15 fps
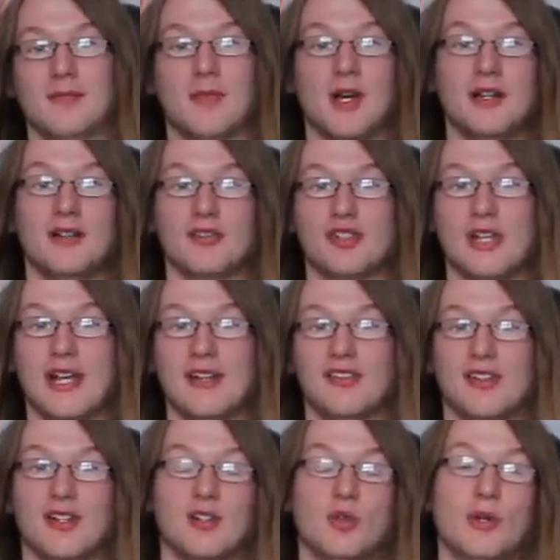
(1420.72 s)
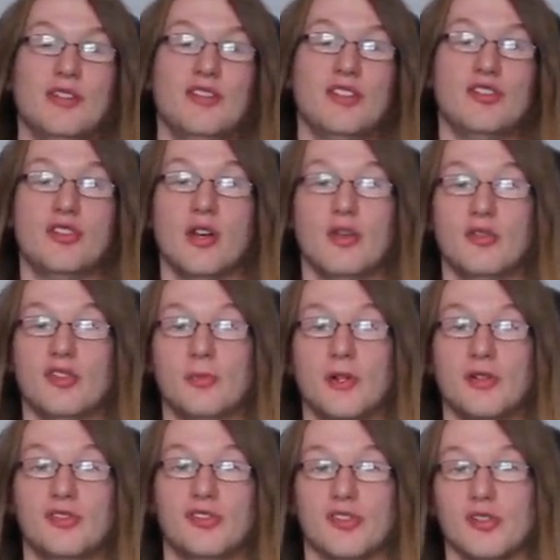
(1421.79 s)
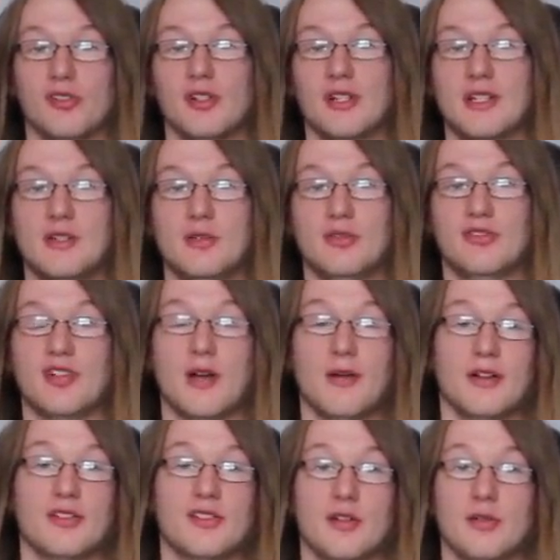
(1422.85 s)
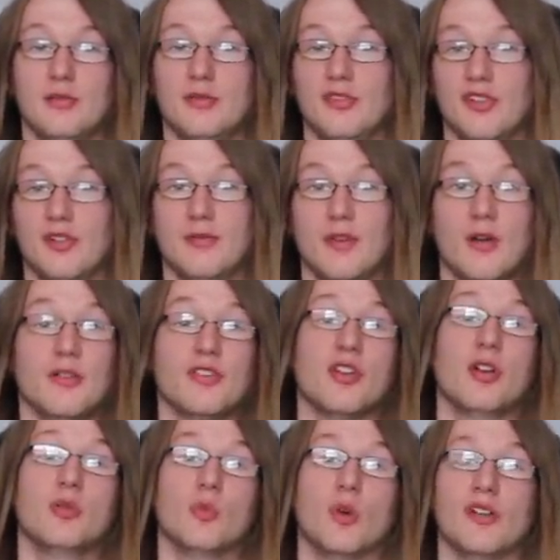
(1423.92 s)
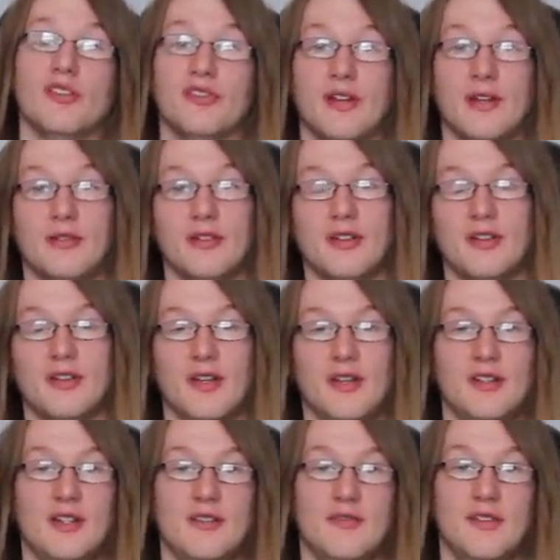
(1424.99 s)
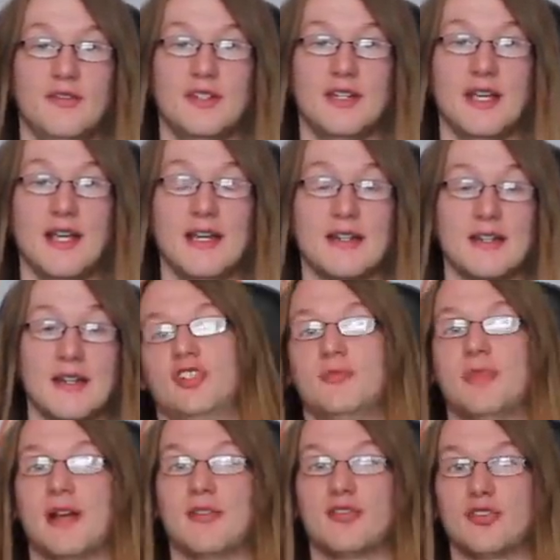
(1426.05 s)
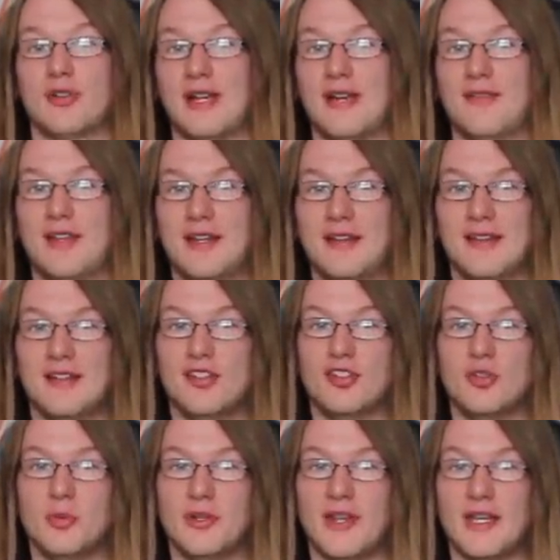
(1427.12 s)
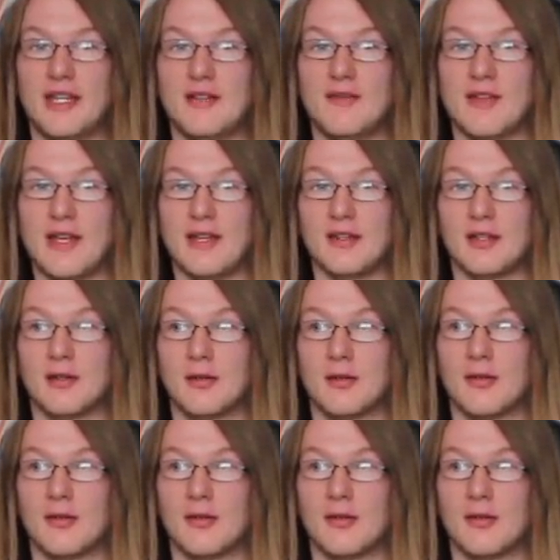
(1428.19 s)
Michael Jackson and Quincy Jones most certainly used Auratones, and Auratone was founded in 1958. Did Behringer have anything to do with any of that?